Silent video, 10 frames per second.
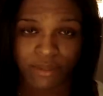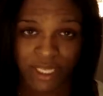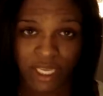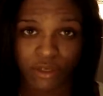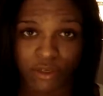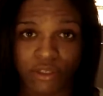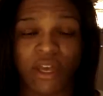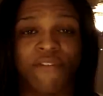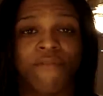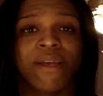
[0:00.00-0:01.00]
singles
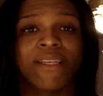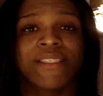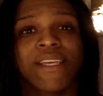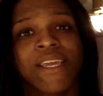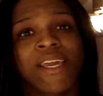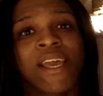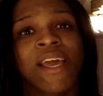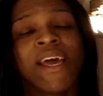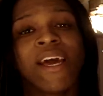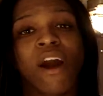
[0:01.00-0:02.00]
off of my CD
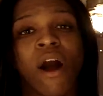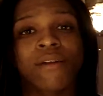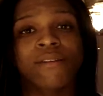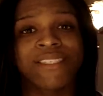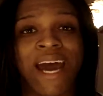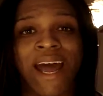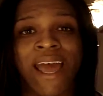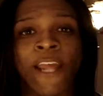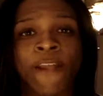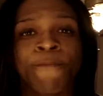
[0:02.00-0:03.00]
called
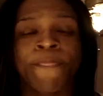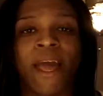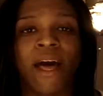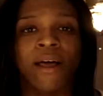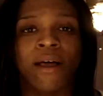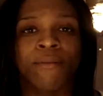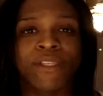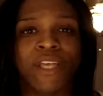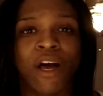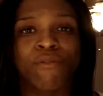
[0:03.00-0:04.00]
Die.
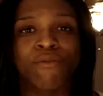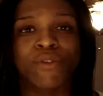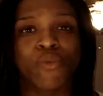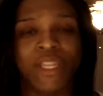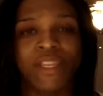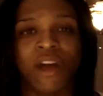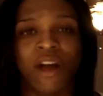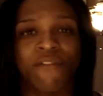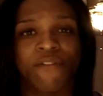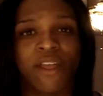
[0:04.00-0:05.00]
The song was written
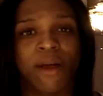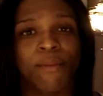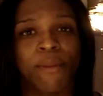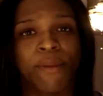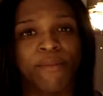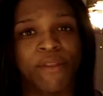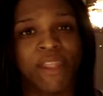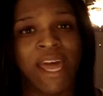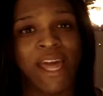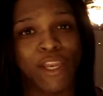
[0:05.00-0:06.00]
off of a couple of people
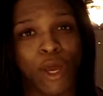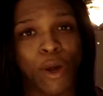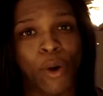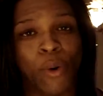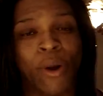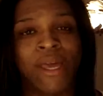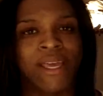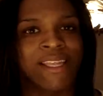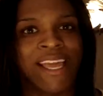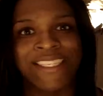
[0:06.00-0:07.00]
that I know.
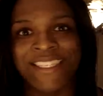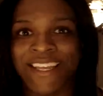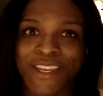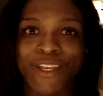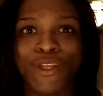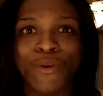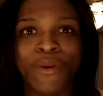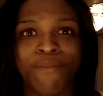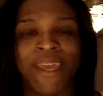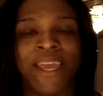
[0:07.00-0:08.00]
It has nothing to do
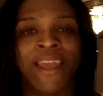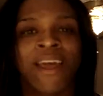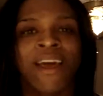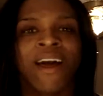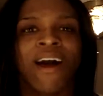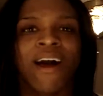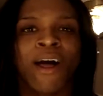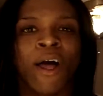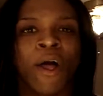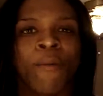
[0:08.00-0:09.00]
with me.
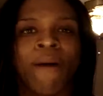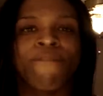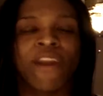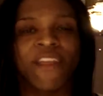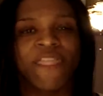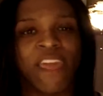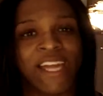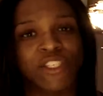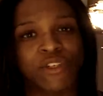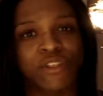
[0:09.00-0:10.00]
I'm very
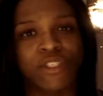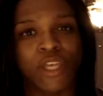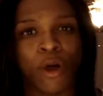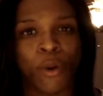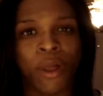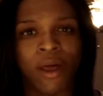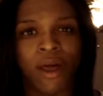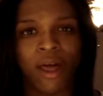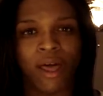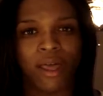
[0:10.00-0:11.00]
theatrical, so
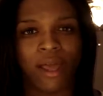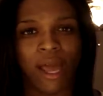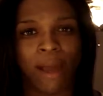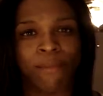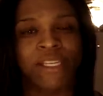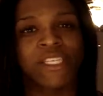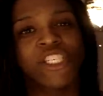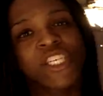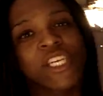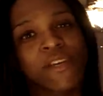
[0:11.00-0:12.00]
I'm going to
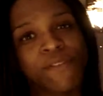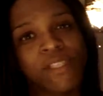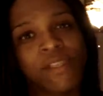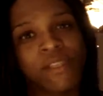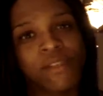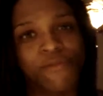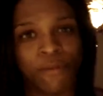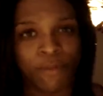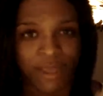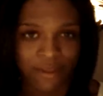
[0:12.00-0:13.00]
shift
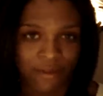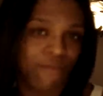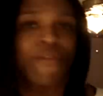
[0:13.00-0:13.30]
from being